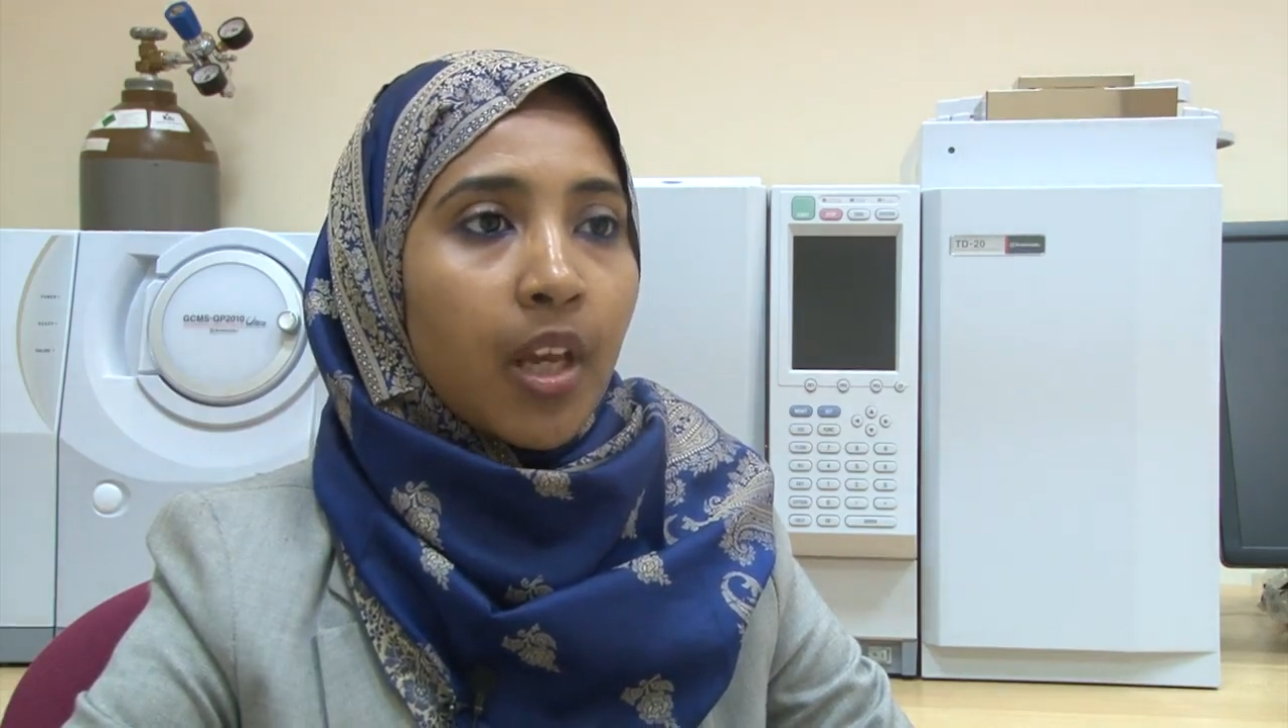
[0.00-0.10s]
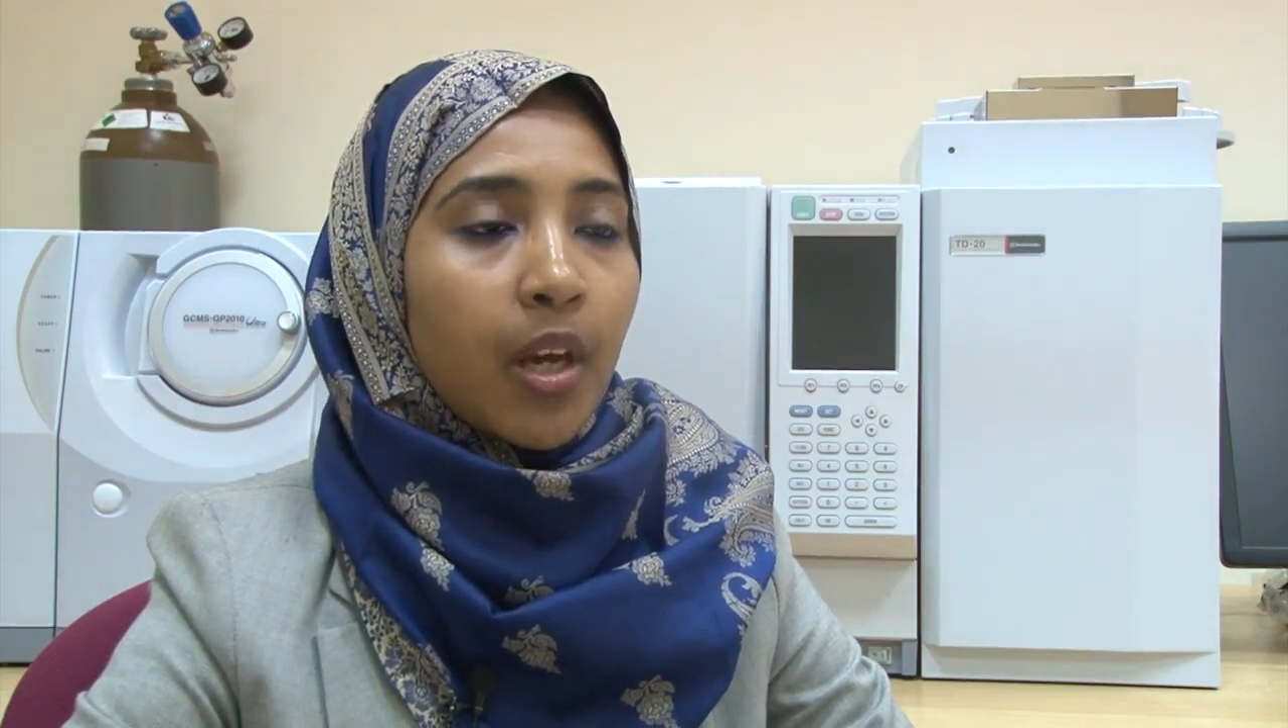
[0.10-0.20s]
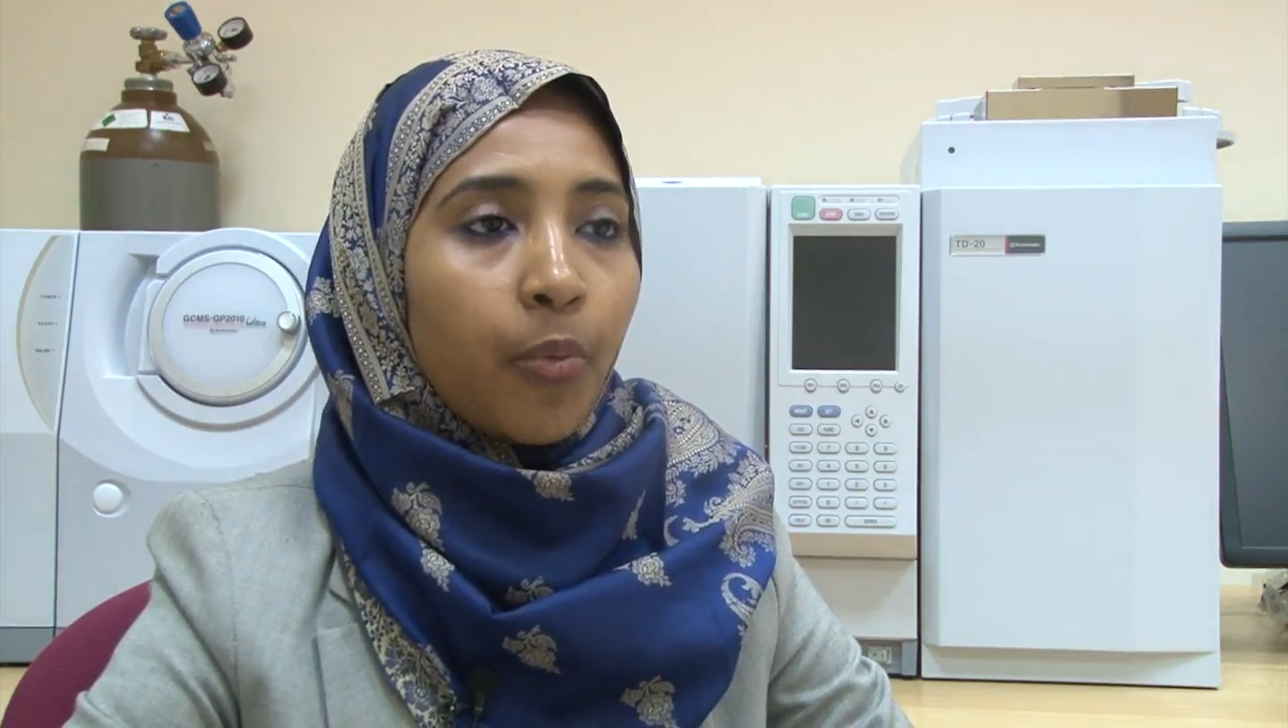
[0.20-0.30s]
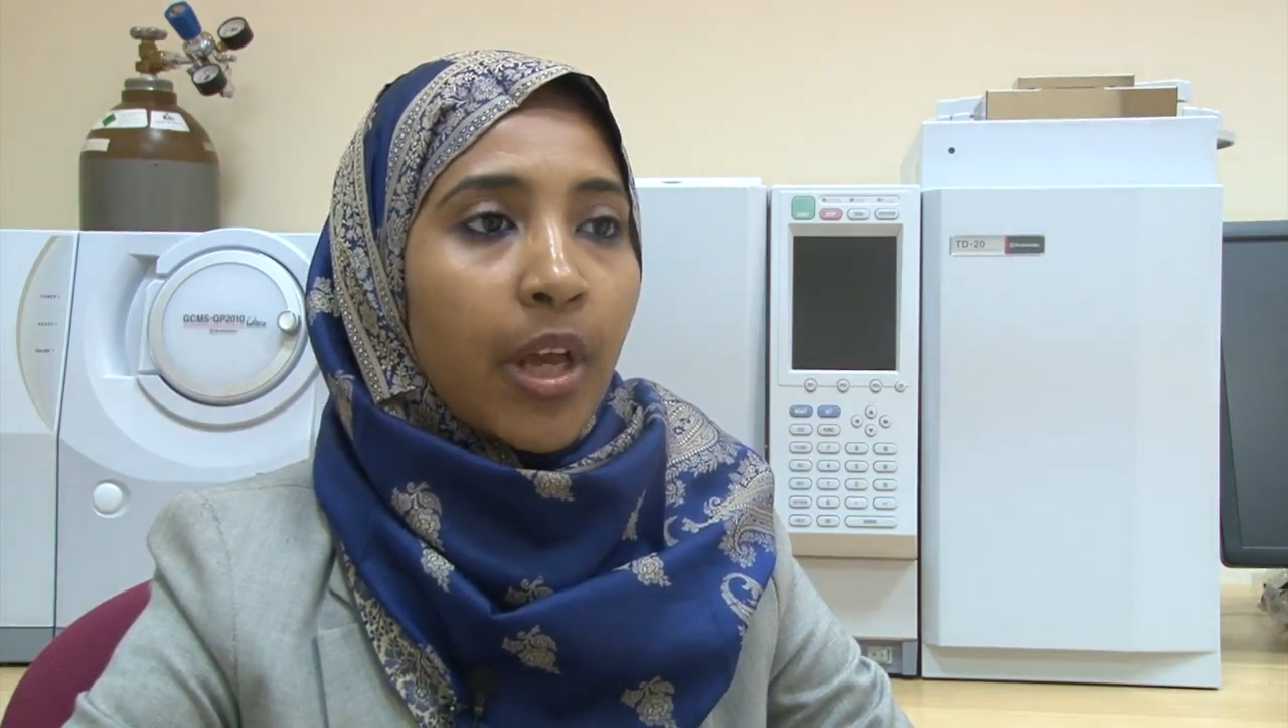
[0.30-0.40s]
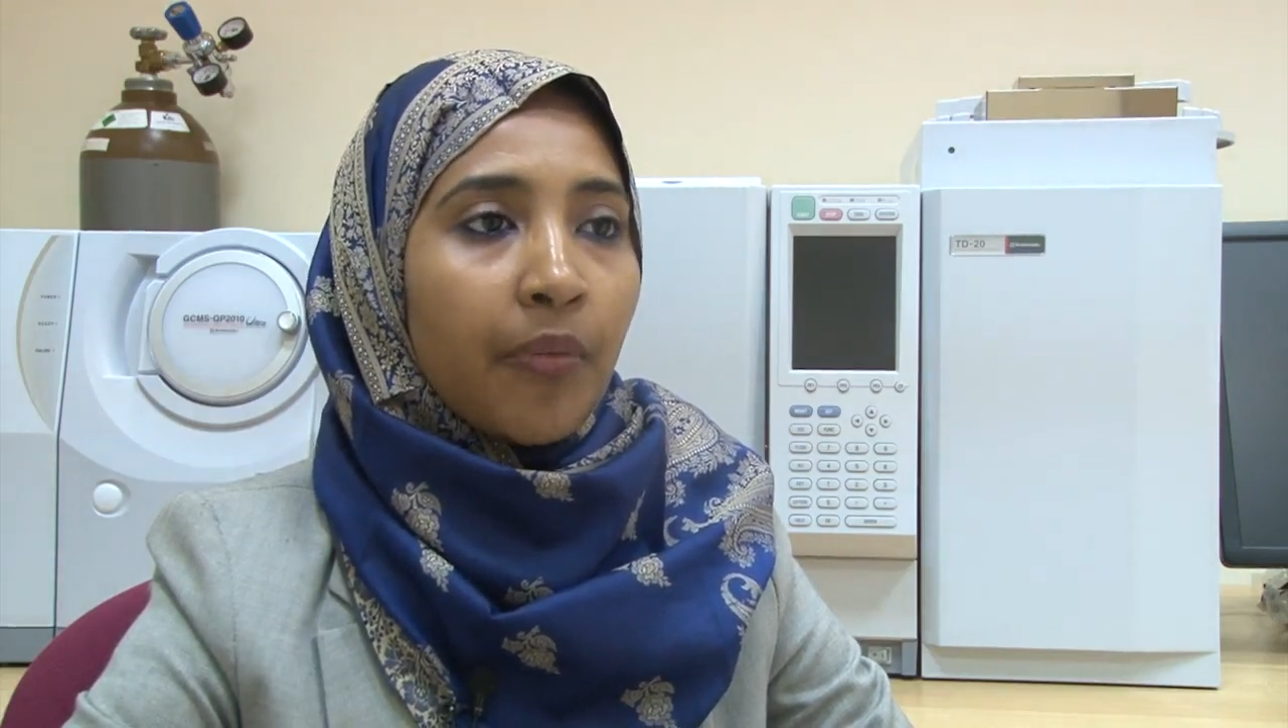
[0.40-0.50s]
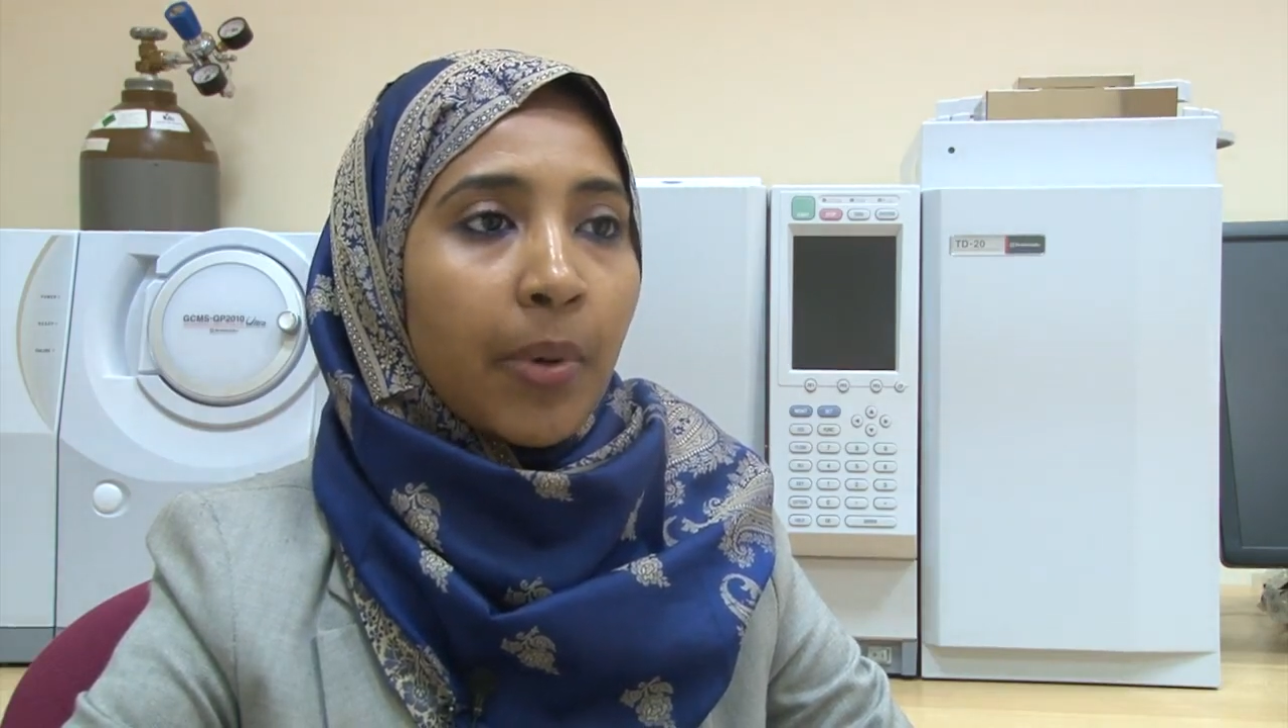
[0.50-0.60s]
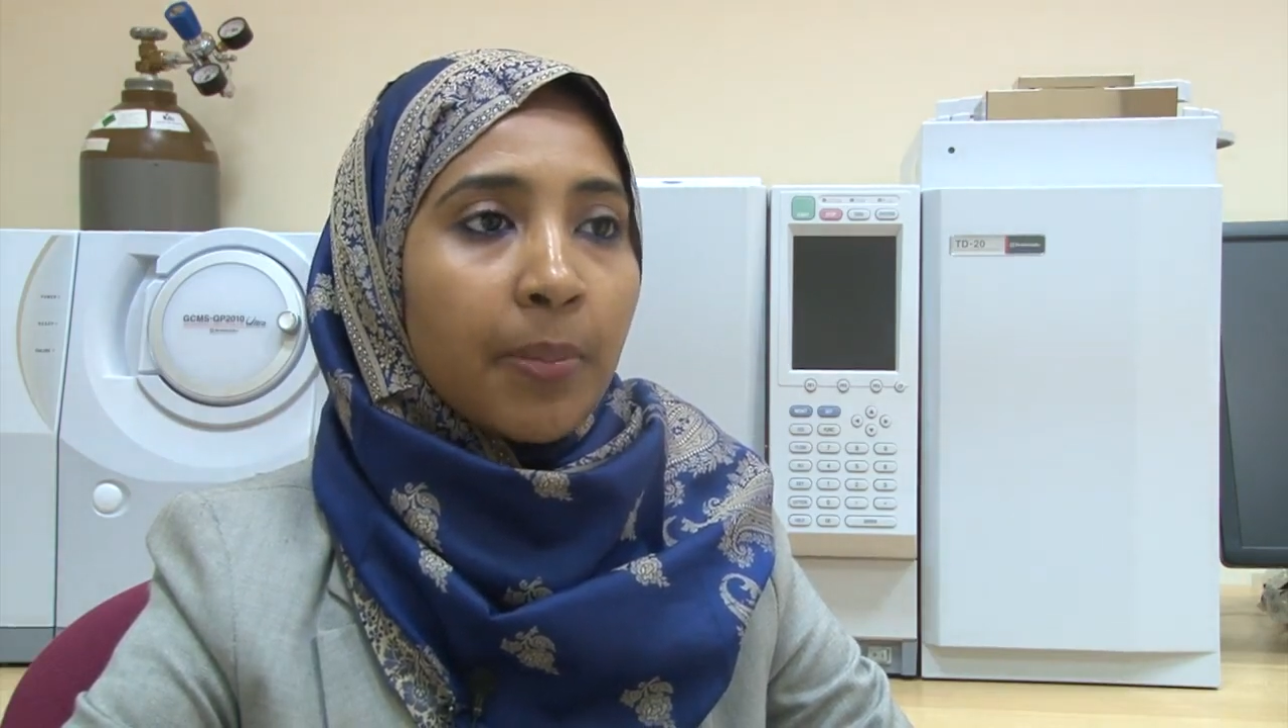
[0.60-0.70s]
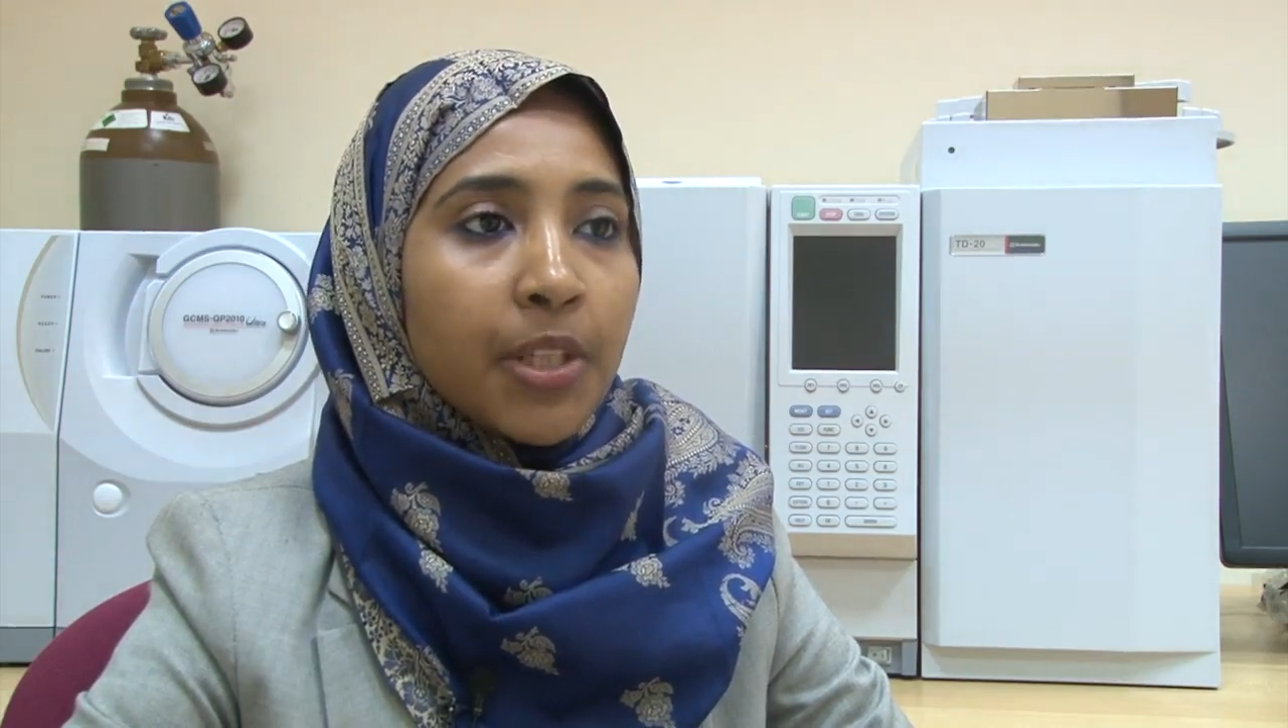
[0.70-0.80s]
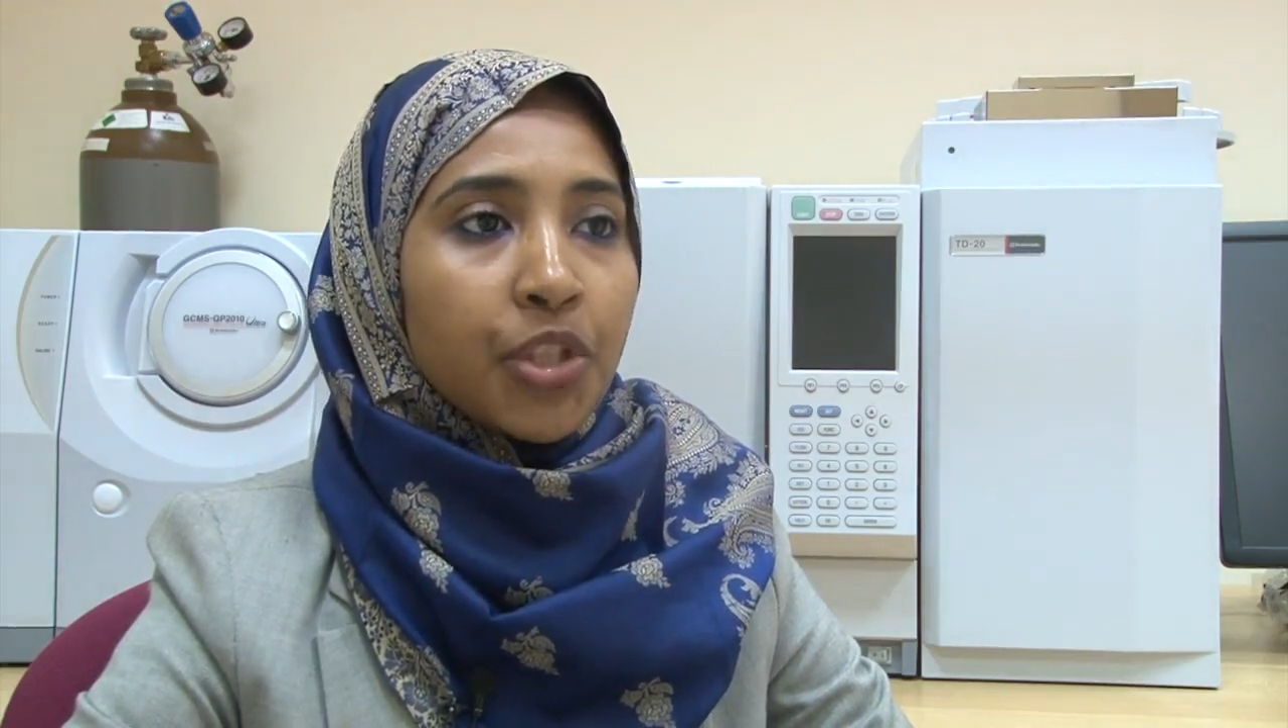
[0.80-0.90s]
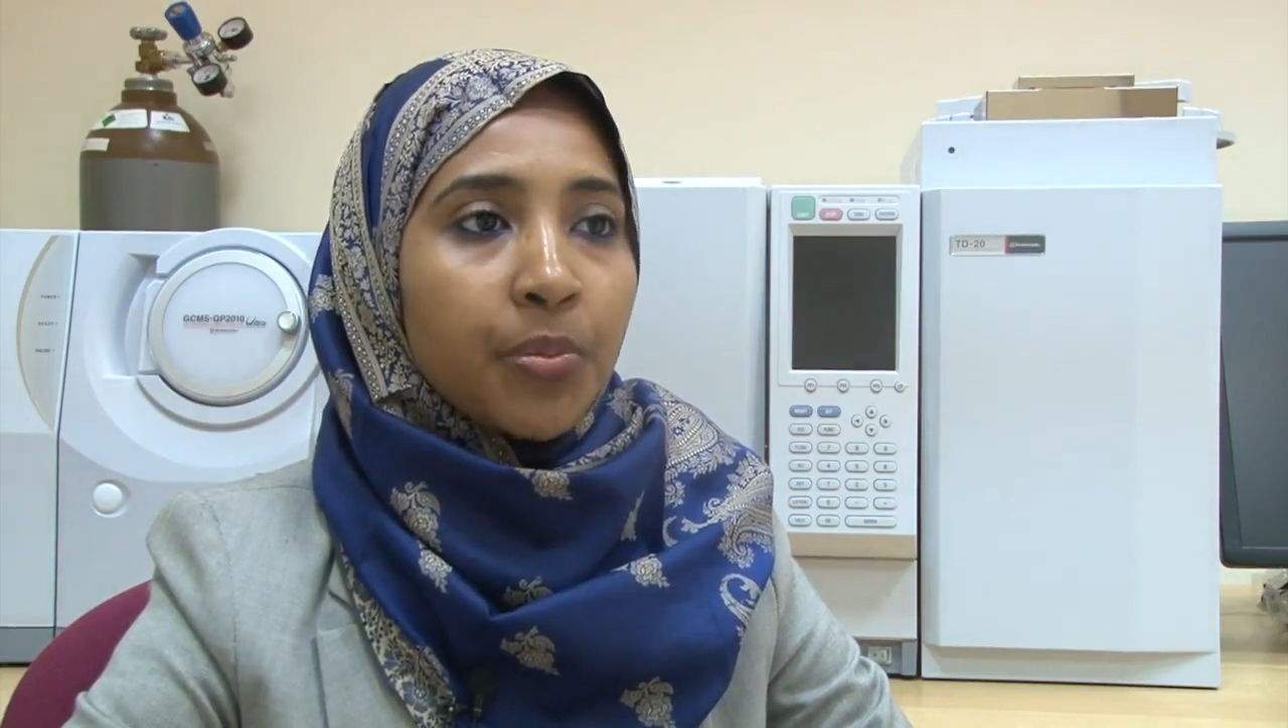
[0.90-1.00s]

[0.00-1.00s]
We have published